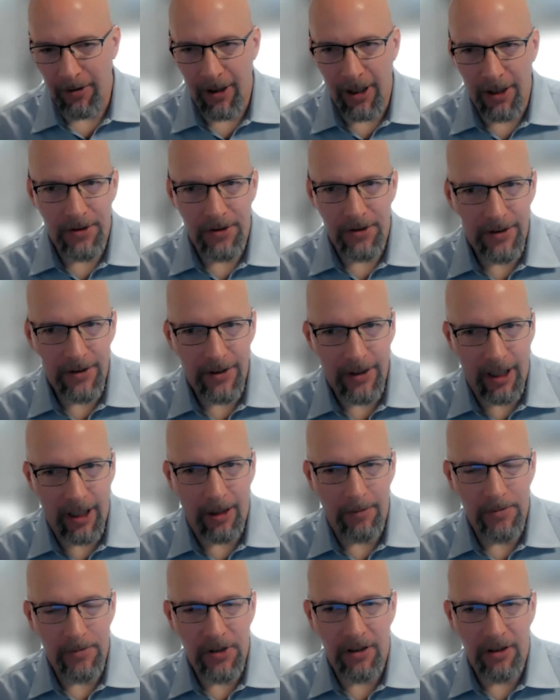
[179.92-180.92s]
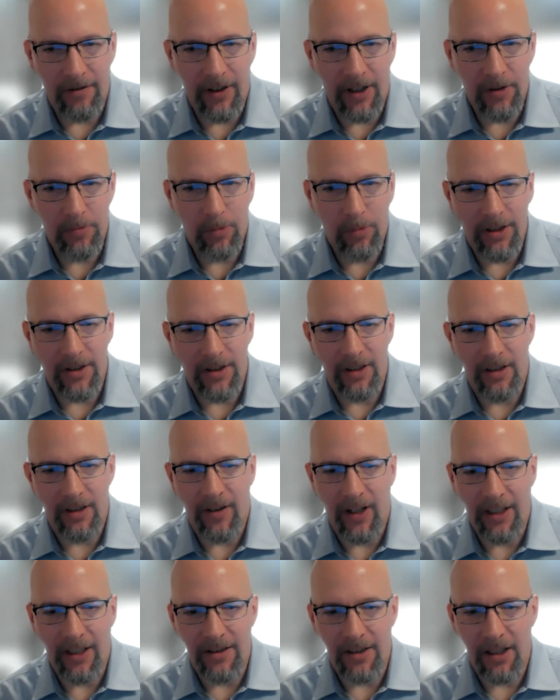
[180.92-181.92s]
Eric Rogers. I'm Senior Vice President
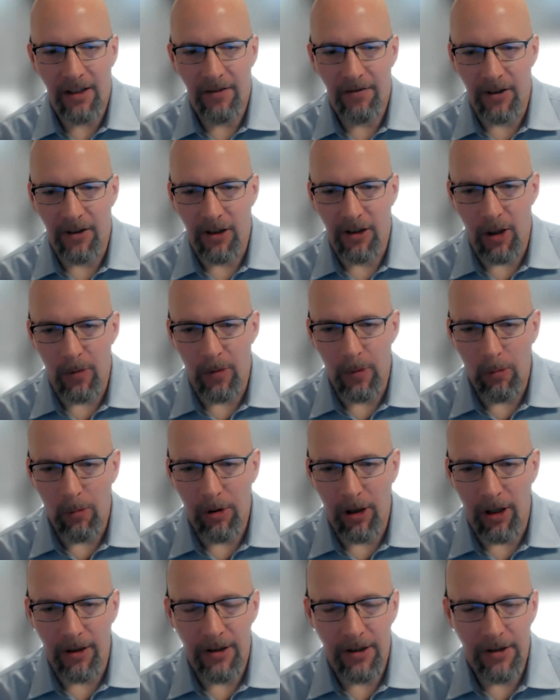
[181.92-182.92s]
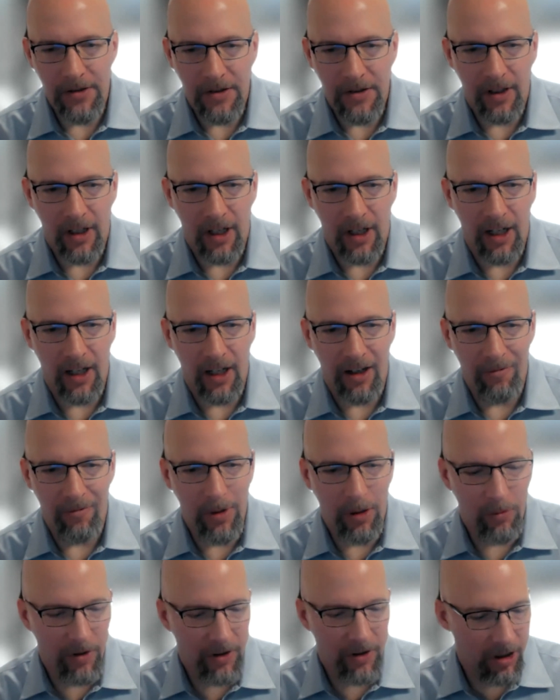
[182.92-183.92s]
of IT for Carmel Partners.
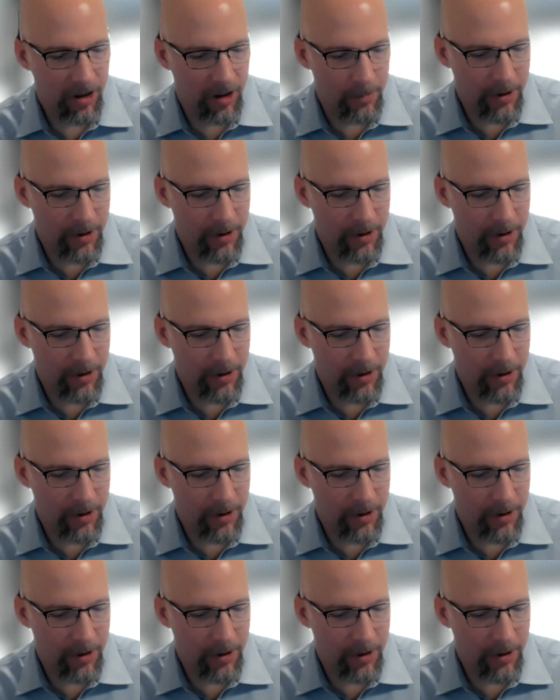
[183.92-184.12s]
I've been with